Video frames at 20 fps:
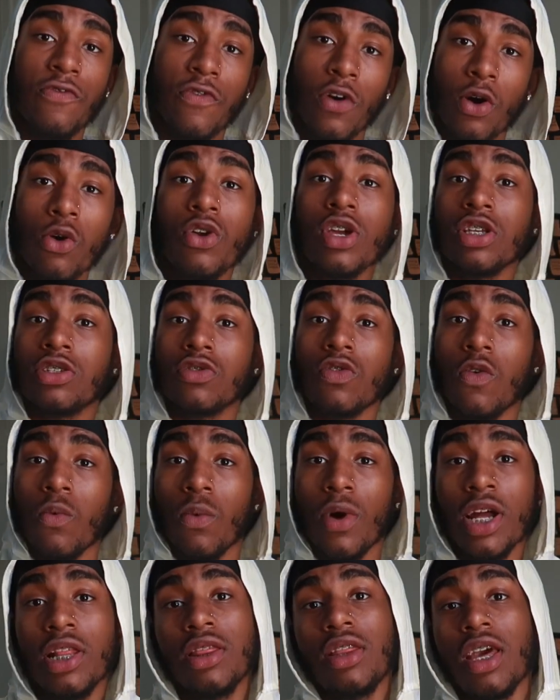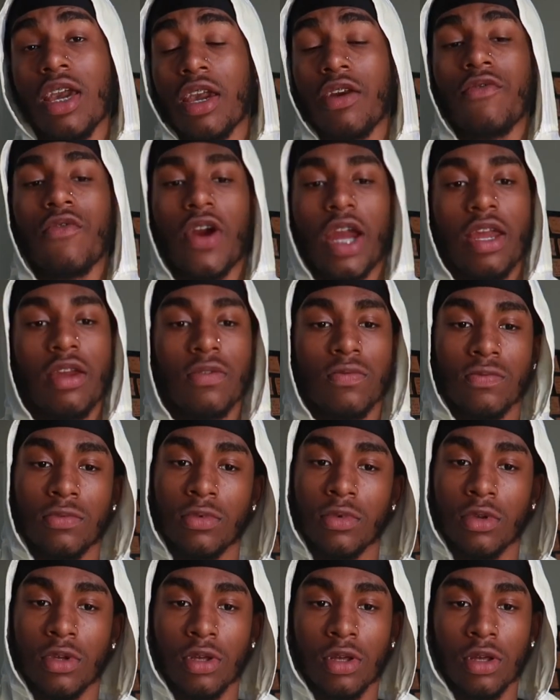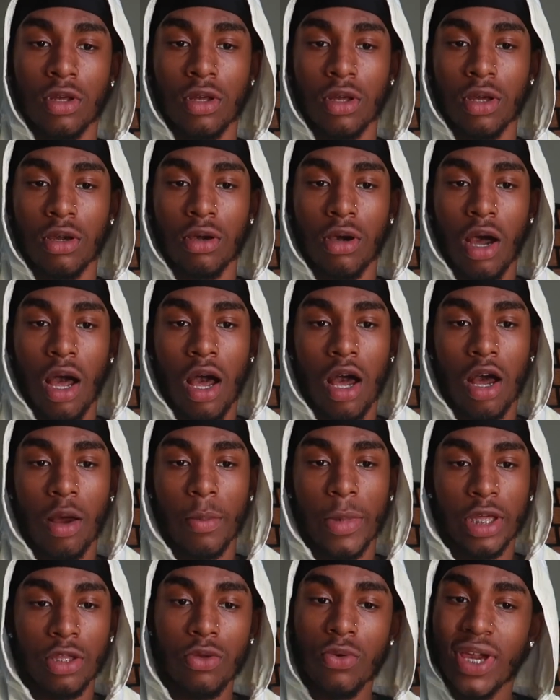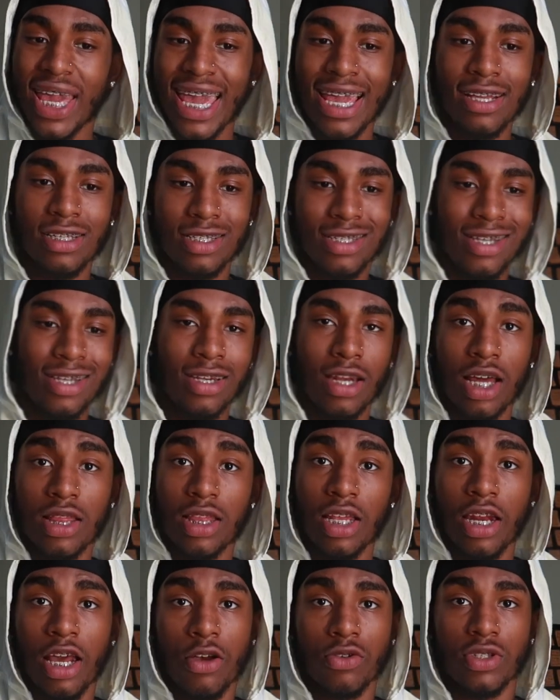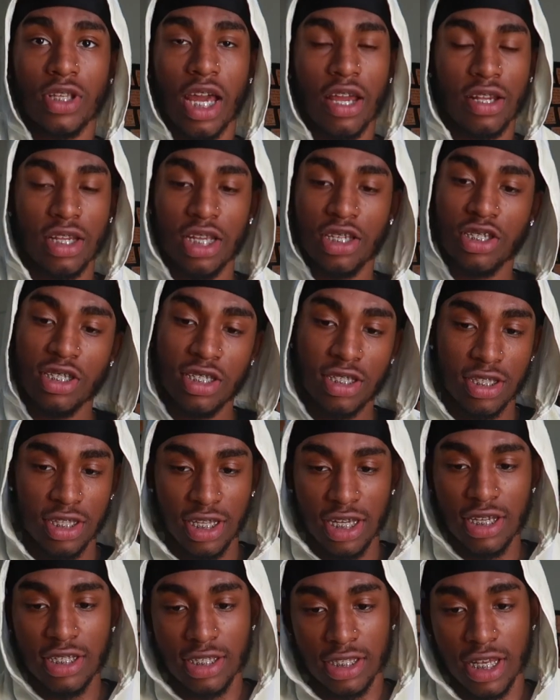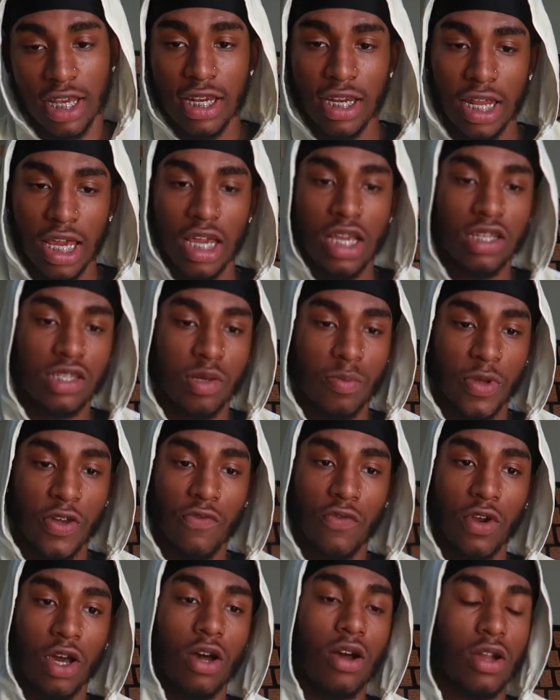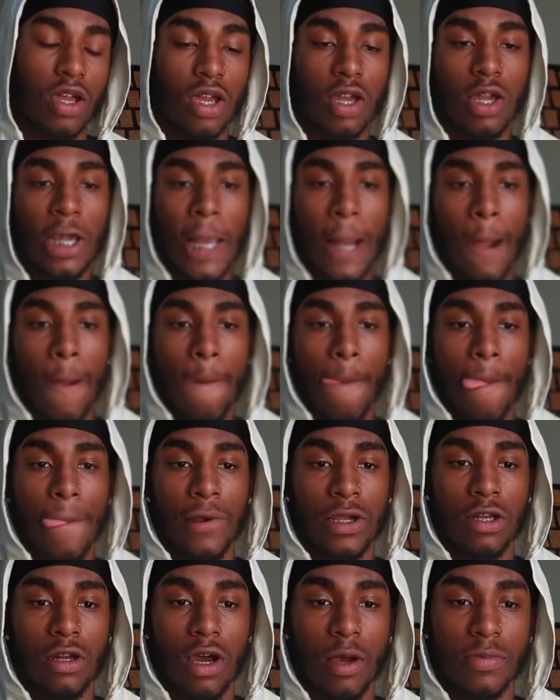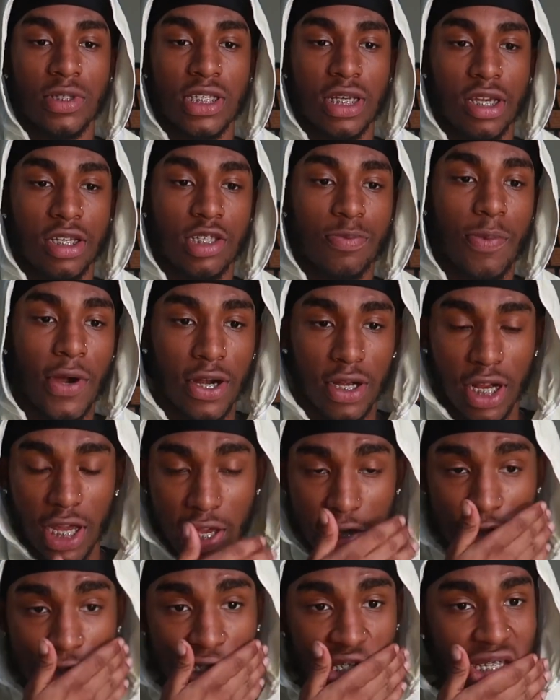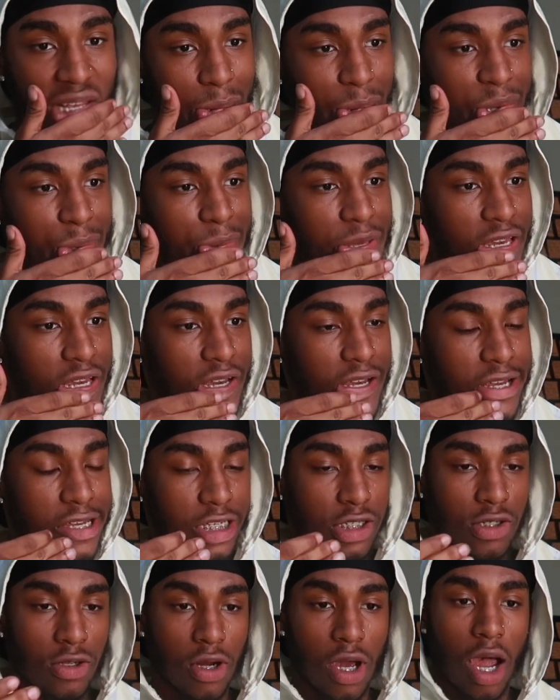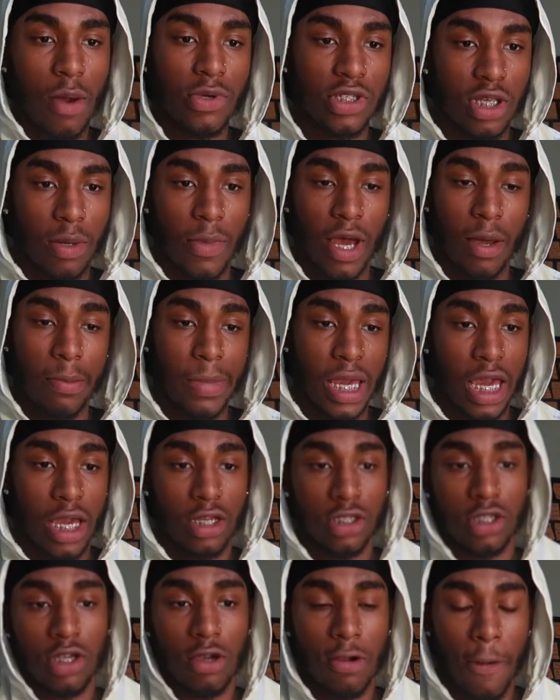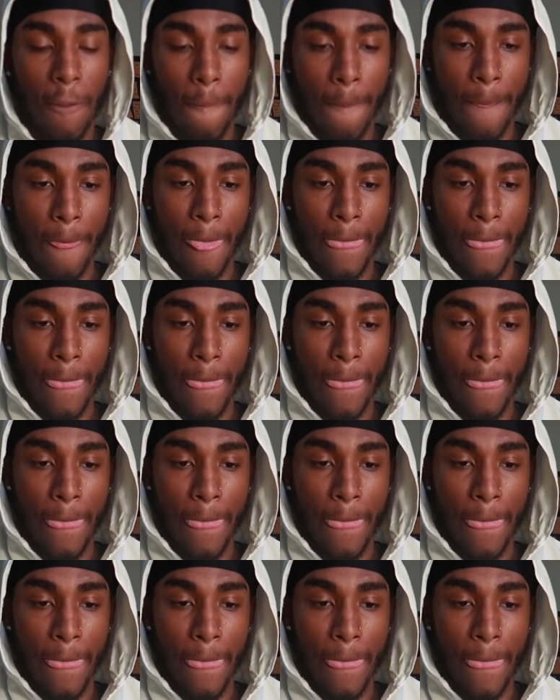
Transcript: focused on one thing, right? um, and you can't see nothing else. Like this, these 10 days of me vlogging, you know what I'm saying, sparked an interest in me because, you know, I was in my man John.